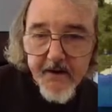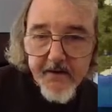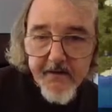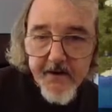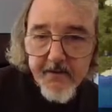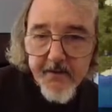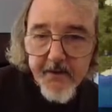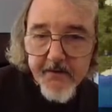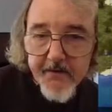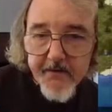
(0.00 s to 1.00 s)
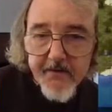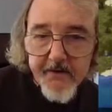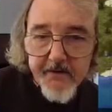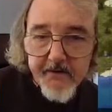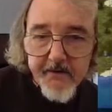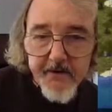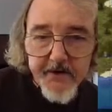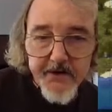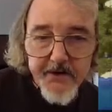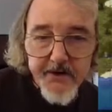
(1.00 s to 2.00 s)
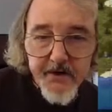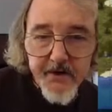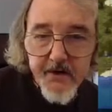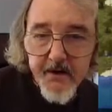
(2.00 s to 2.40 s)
Okay, I don't think I've been up to this end of the village.